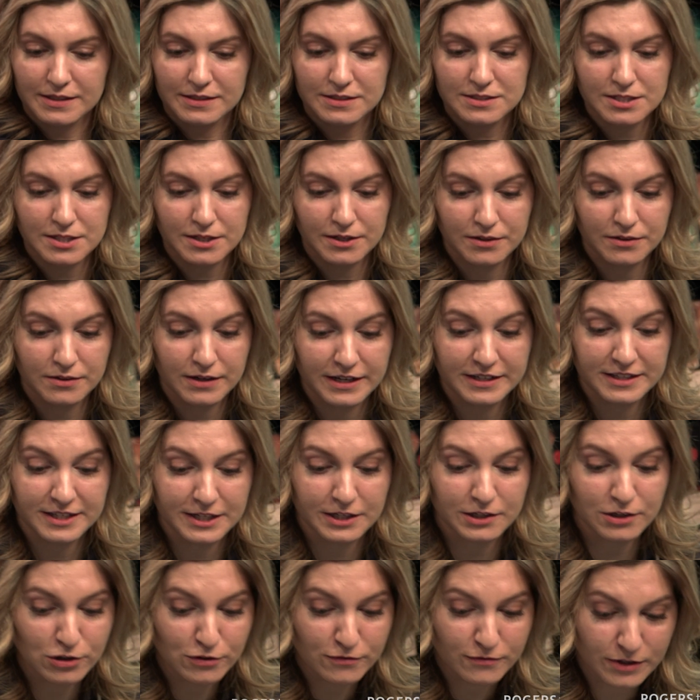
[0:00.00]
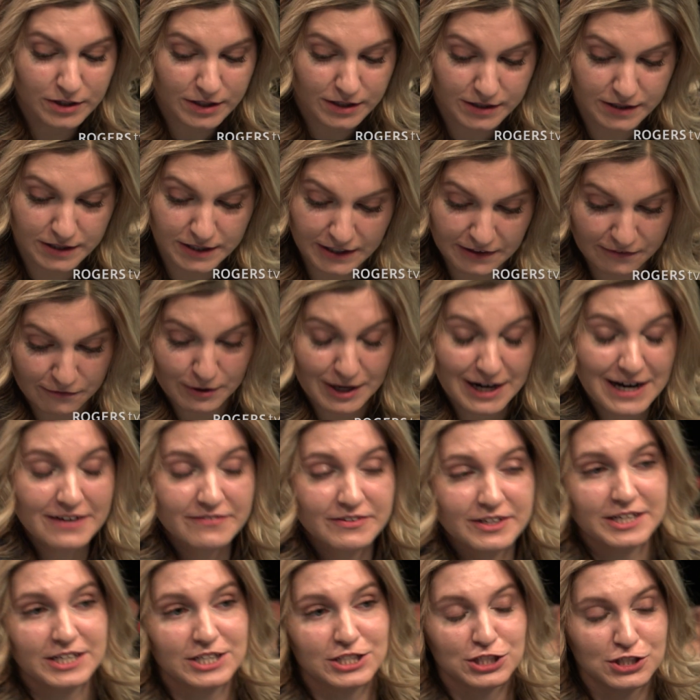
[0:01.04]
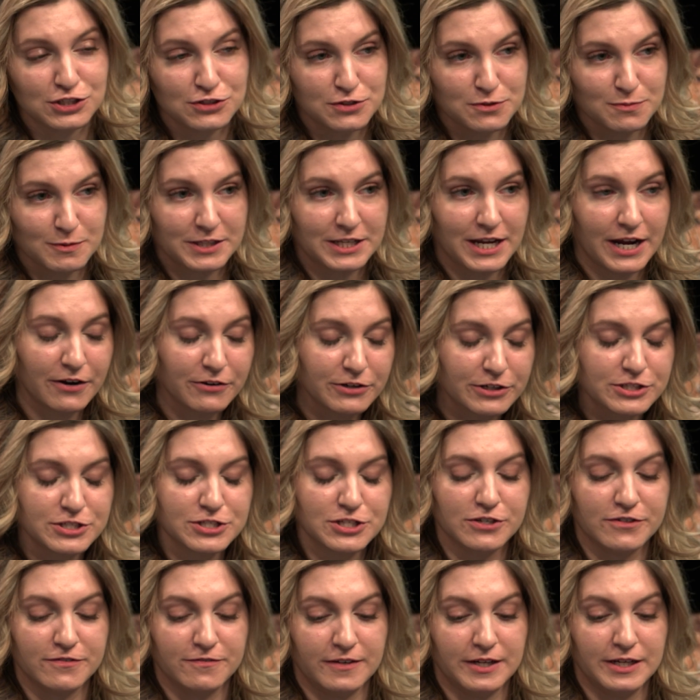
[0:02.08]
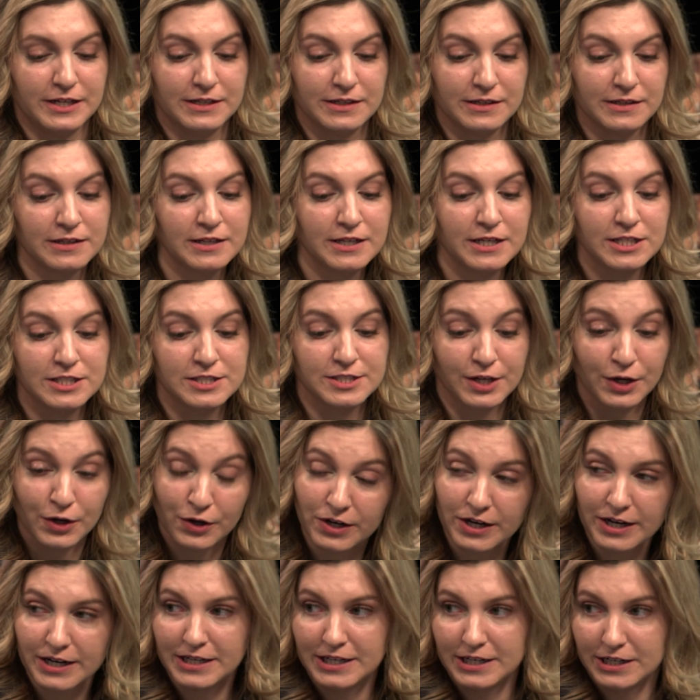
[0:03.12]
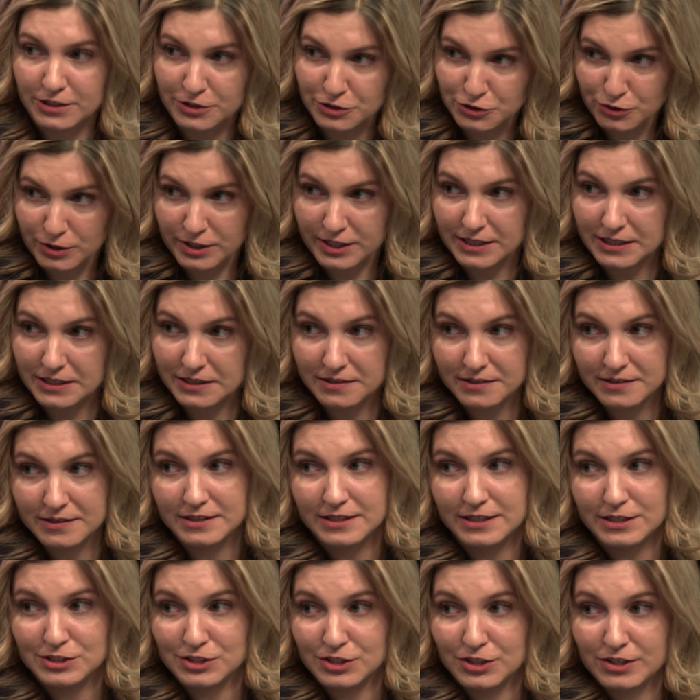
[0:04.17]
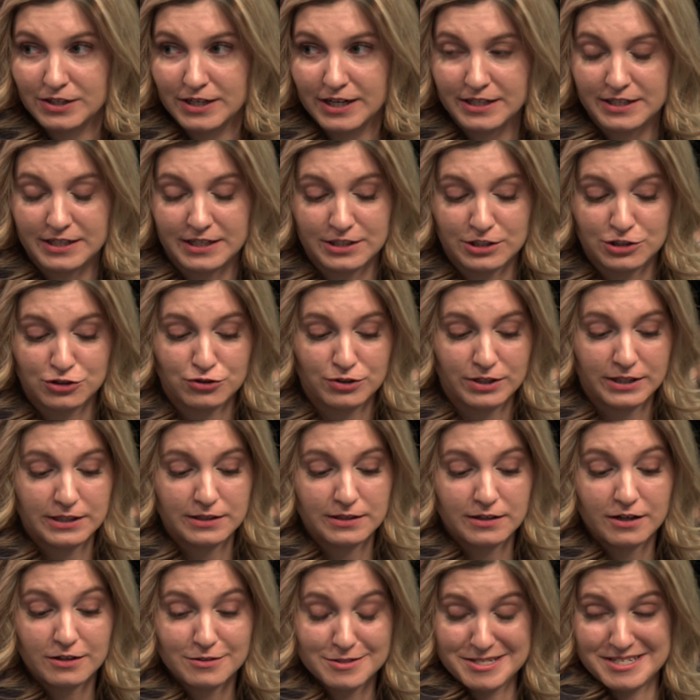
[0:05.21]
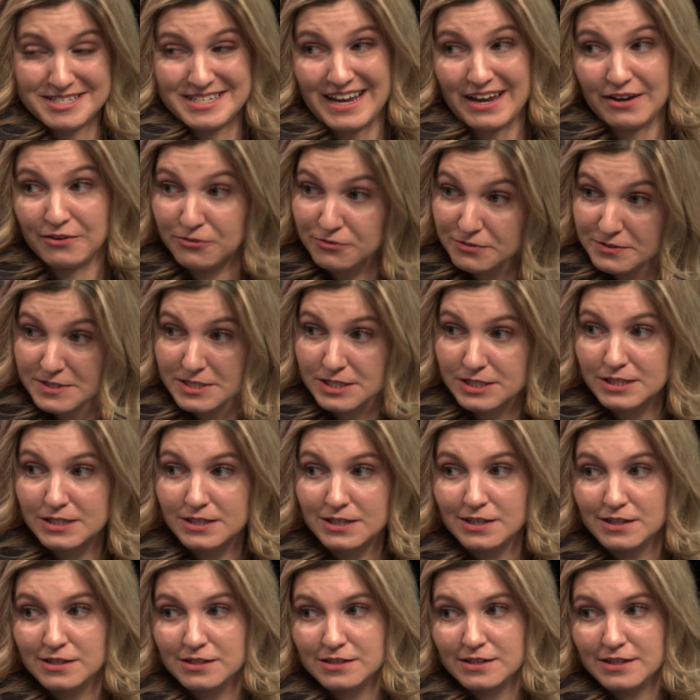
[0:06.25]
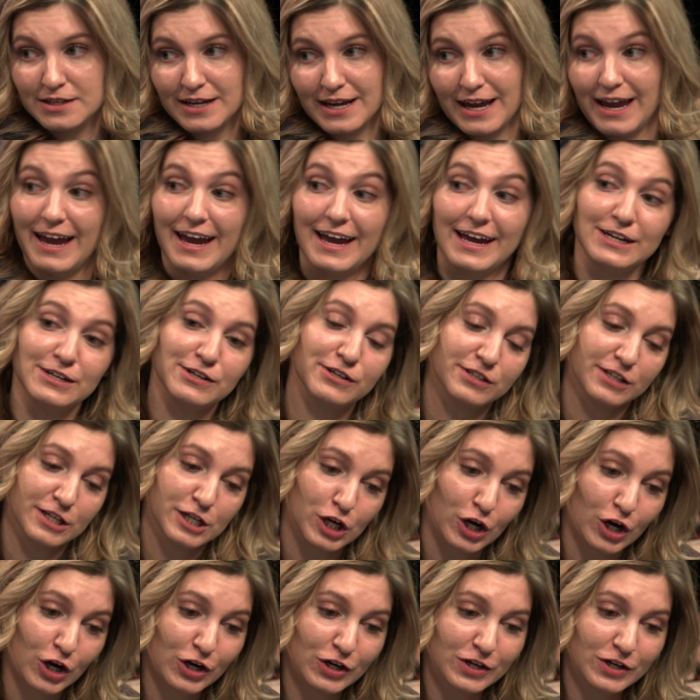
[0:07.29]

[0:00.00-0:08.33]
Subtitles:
so I think overall, if we're having issues with counter surfing, it's a good idea to train. It's a good idea to train ourselves. And the dog.